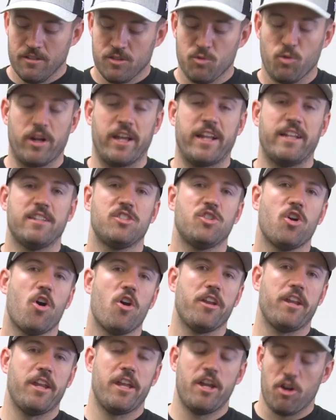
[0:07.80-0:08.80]
So we're going to get
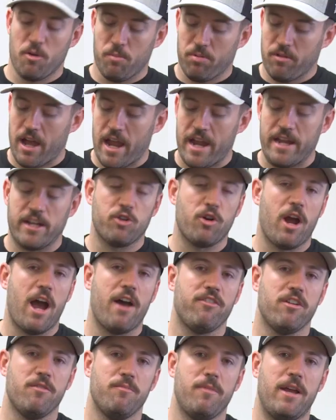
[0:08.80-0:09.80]
started here applying
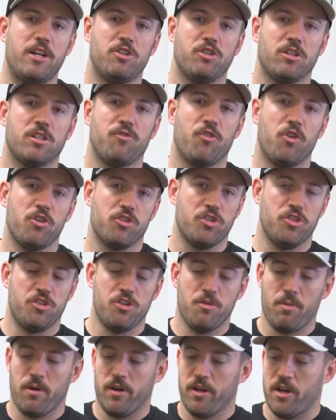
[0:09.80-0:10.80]
Graphene Matrix version
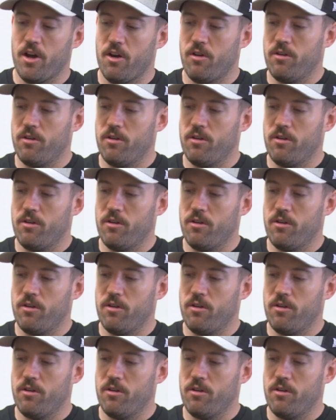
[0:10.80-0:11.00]
2.0.